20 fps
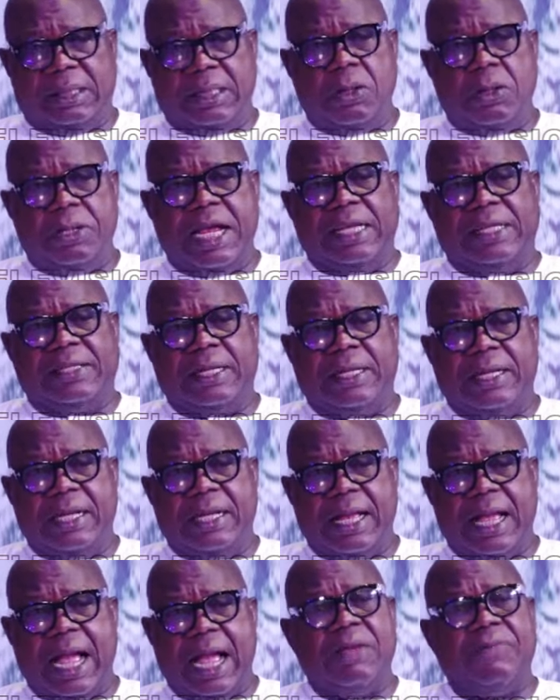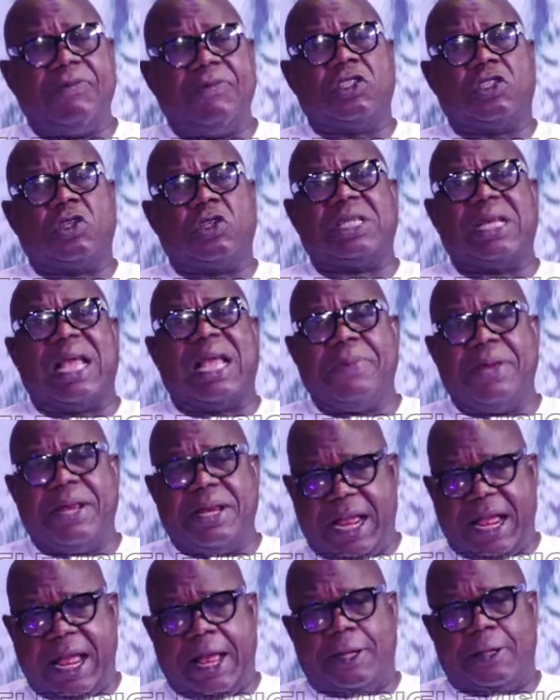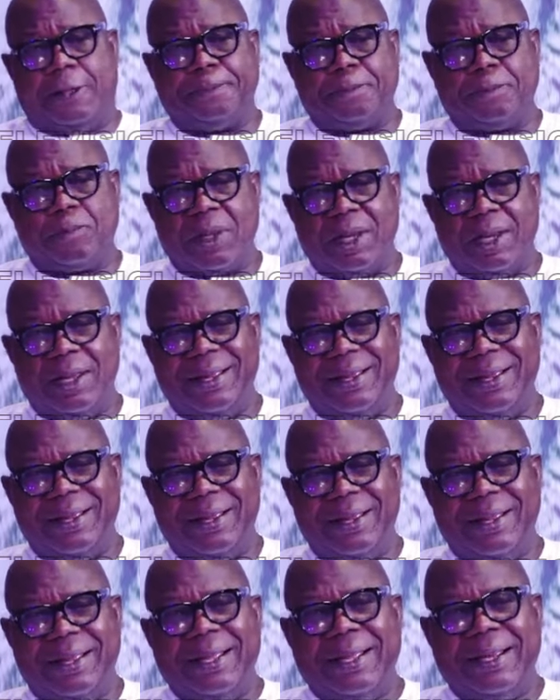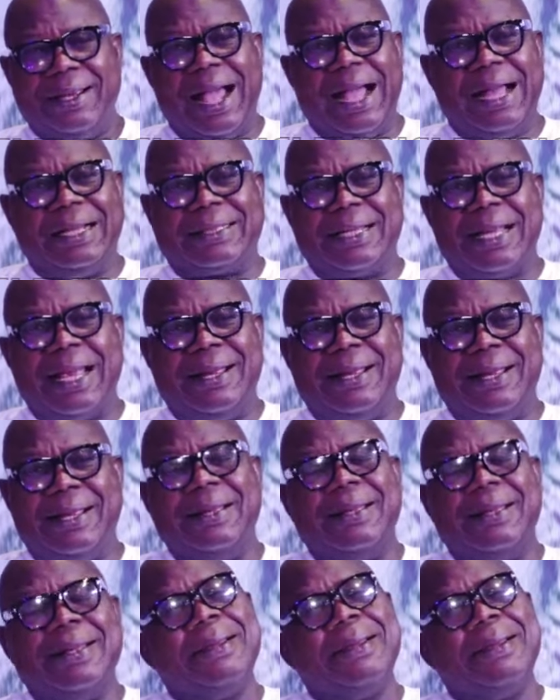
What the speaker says: you know, yesterday and even in social media, that